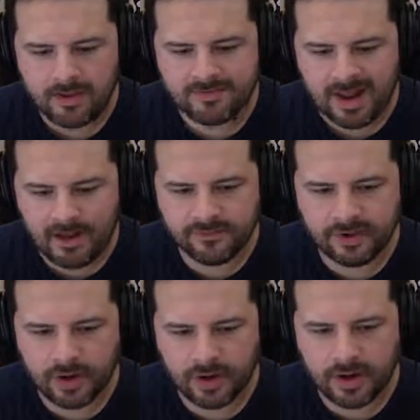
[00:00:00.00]
Sounds
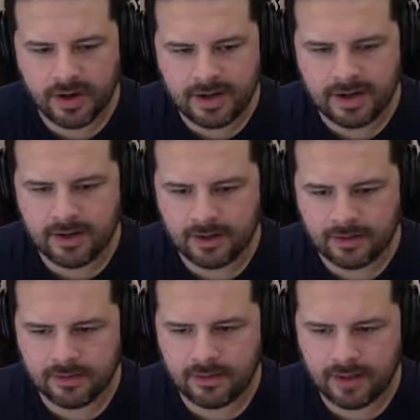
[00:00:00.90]
like a good
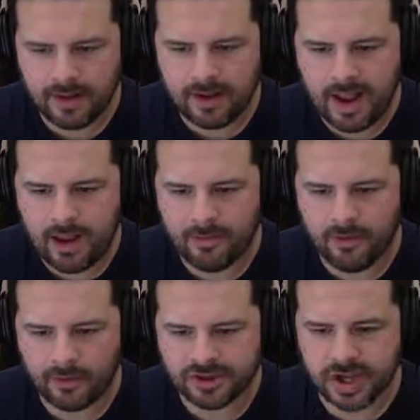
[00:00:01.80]
idea. Can be
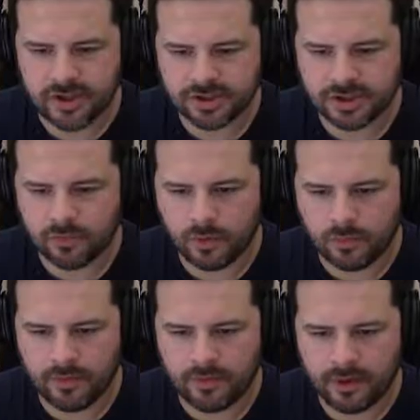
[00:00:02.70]
a little challenging to
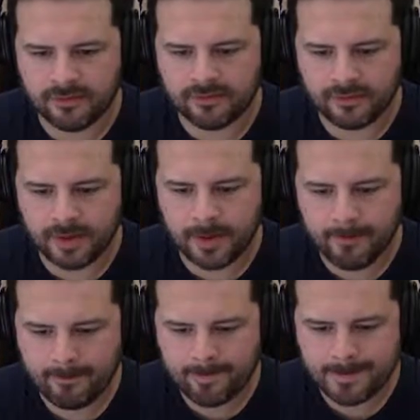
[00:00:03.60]
work with, honestly.